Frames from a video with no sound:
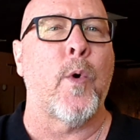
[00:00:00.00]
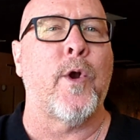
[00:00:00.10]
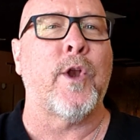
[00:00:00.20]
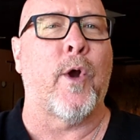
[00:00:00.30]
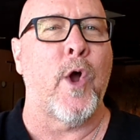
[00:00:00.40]

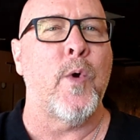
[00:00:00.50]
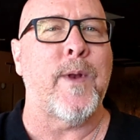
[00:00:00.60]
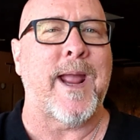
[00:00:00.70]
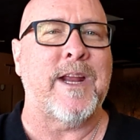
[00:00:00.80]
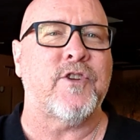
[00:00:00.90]
order your
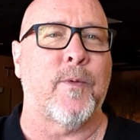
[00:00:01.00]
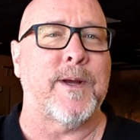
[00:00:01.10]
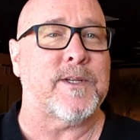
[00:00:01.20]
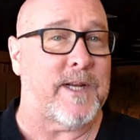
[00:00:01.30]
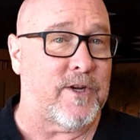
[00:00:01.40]
own Ancient
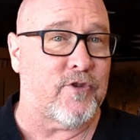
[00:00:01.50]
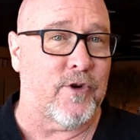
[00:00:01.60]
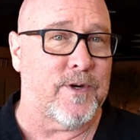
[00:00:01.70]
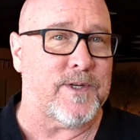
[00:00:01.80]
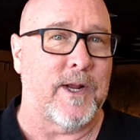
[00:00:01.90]
Ways t-shirts